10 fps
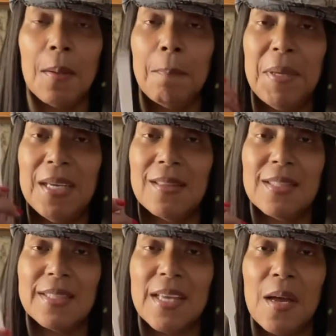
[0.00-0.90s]
Pick
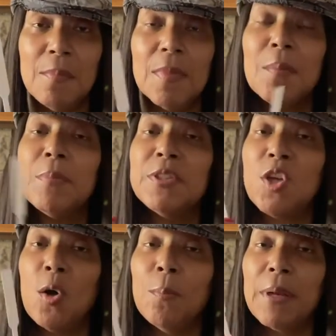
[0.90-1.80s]
this up, but
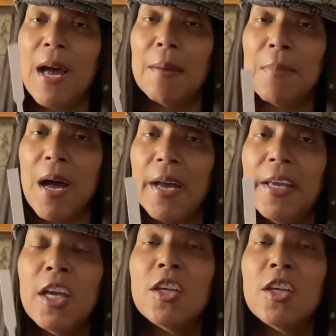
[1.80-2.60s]
don't blind buy.